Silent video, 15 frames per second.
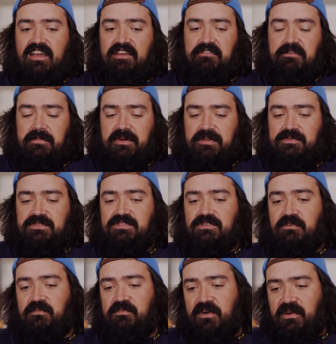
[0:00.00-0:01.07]
everybody was
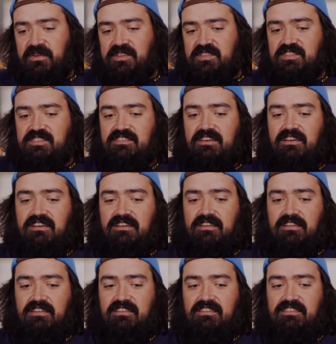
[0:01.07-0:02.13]
so focused
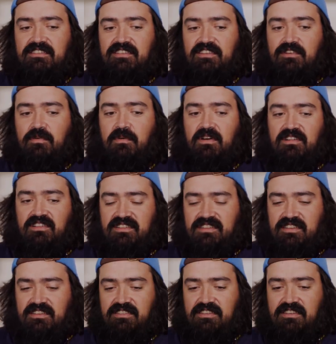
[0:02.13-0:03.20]
on the
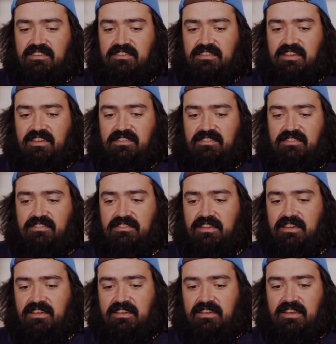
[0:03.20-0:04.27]
quality and and and,
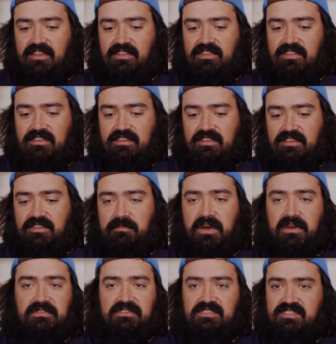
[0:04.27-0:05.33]
and the the
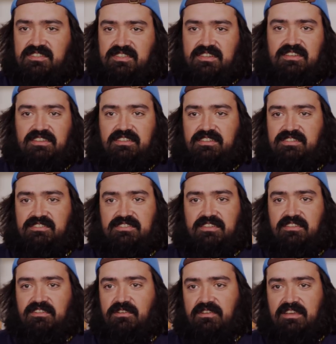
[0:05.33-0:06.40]
potency and these
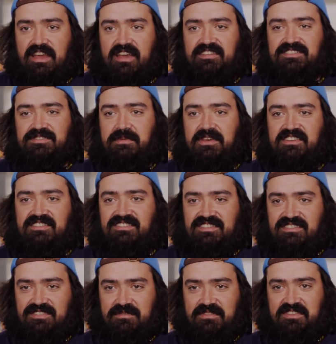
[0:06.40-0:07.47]
other aspects
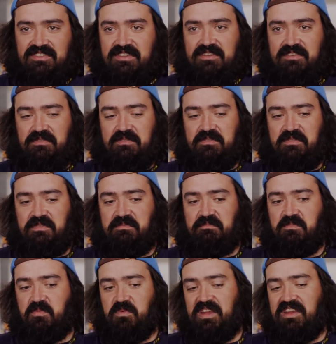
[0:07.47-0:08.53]
is it, it,
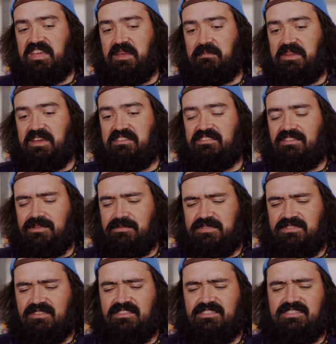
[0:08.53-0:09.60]
when it came down to the
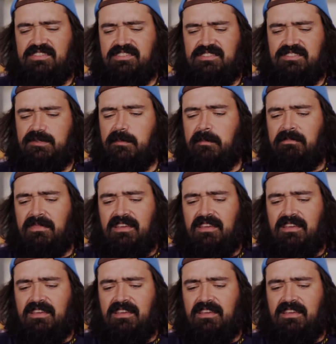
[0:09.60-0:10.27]
results because